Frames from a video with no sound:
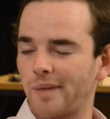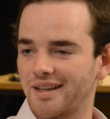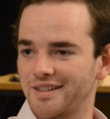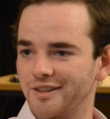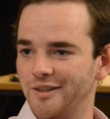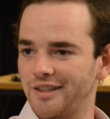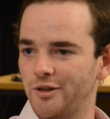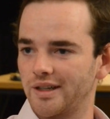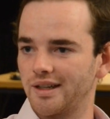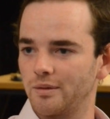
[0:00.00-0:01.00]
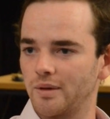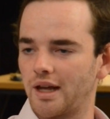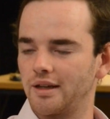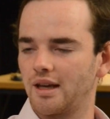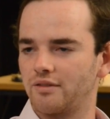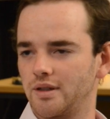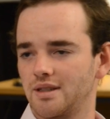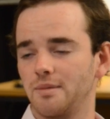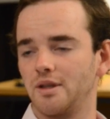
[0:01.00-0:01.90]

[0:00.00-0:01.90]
Pakistani cricket without covering some